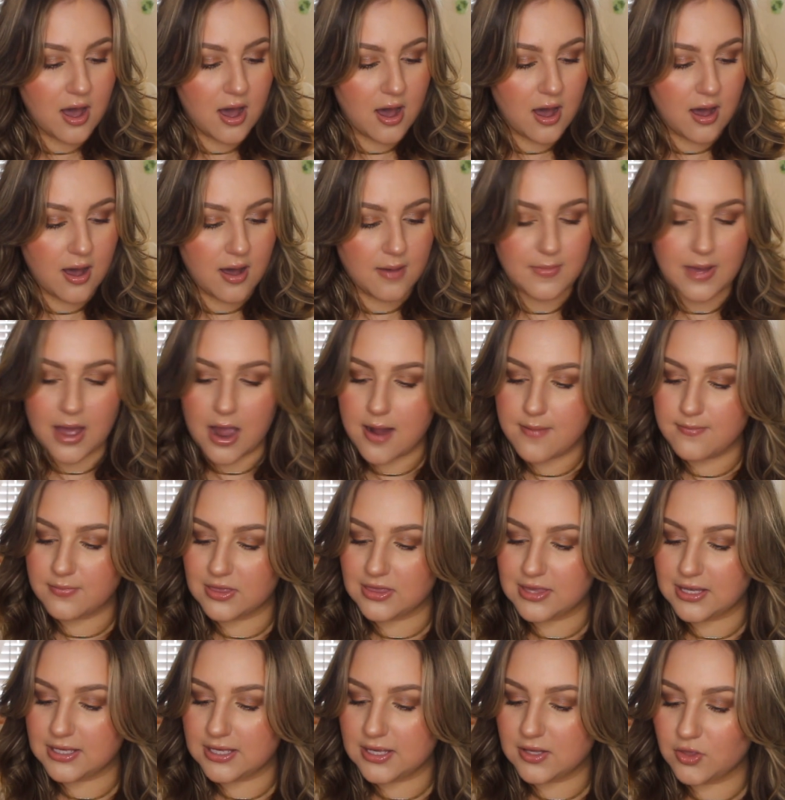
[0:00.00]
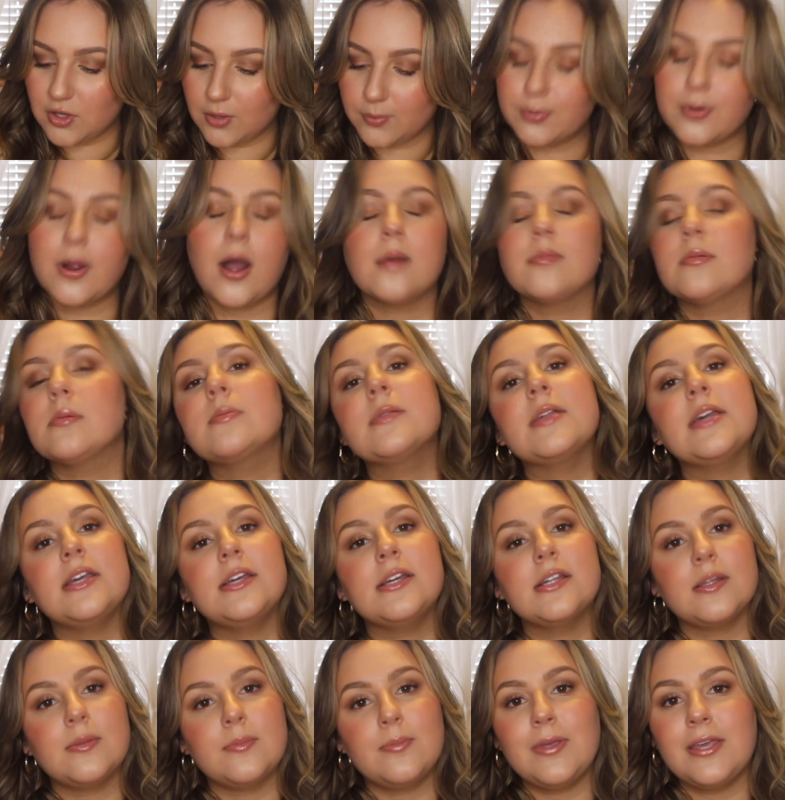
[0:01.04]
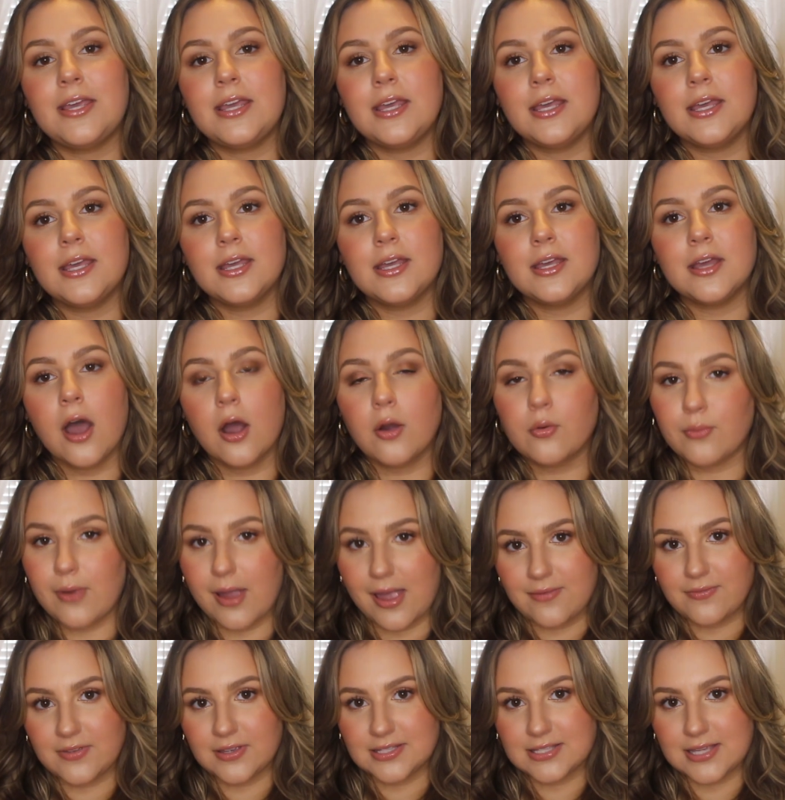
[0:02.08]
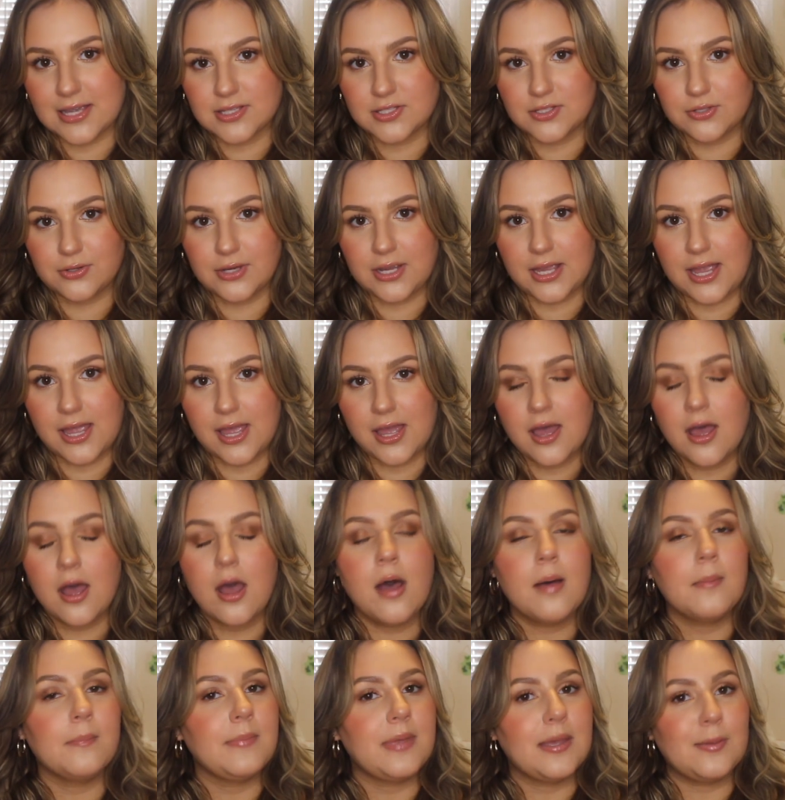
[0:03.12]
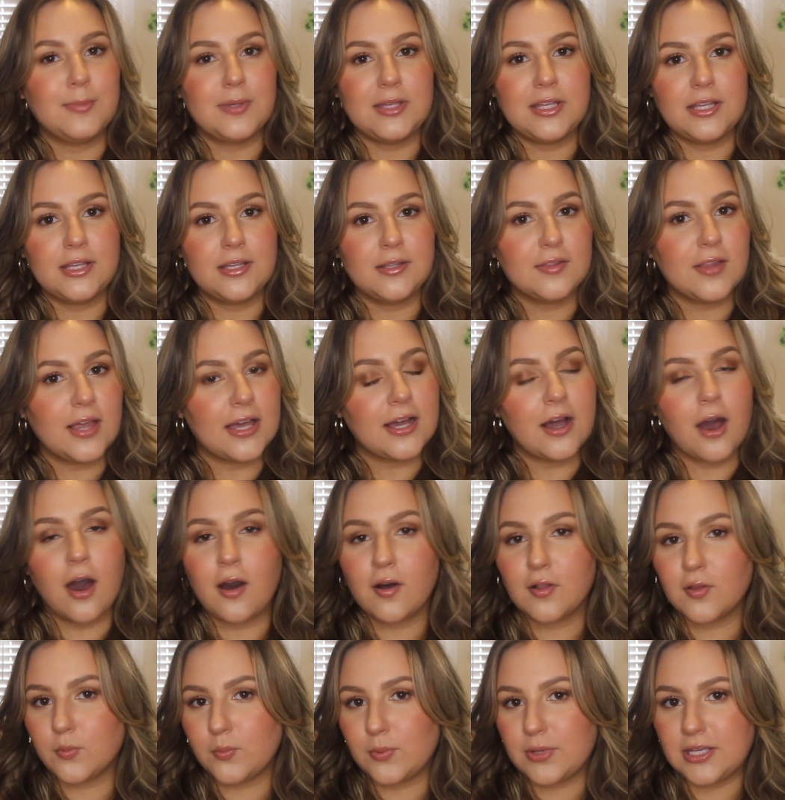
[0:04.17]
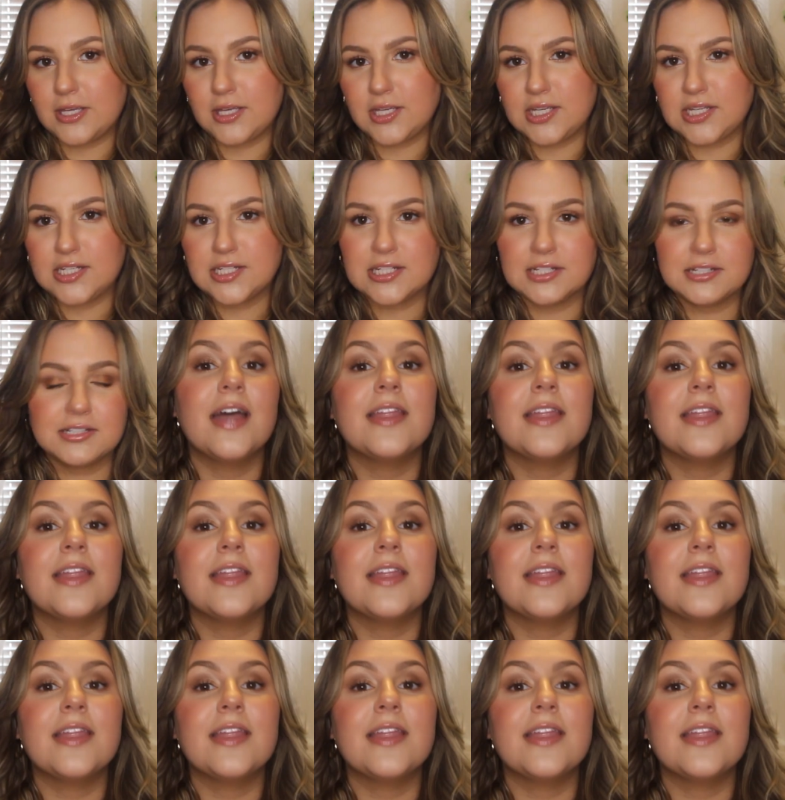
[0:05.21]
I'm thinking they're probably gonna be a rave accessory, maybe like Halloween.